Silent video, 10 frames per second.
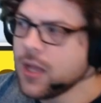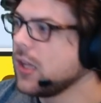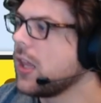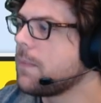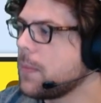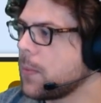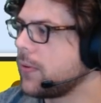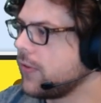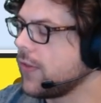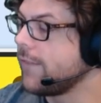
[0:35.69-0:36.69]
A lot of people
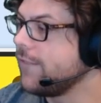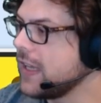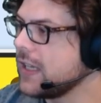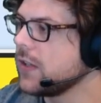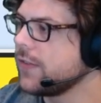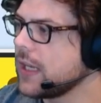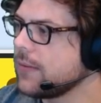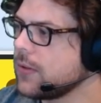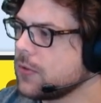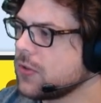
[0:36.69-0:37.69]
prefer the feel of a
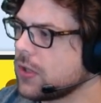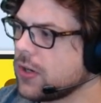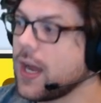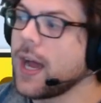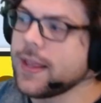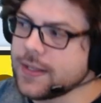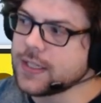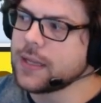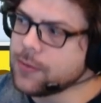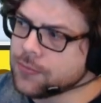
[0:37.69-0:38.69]
GameCube controller. I think the
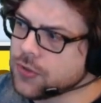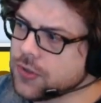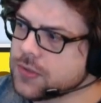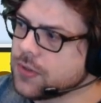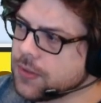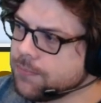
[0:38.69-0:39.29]
GameCube controller is one of the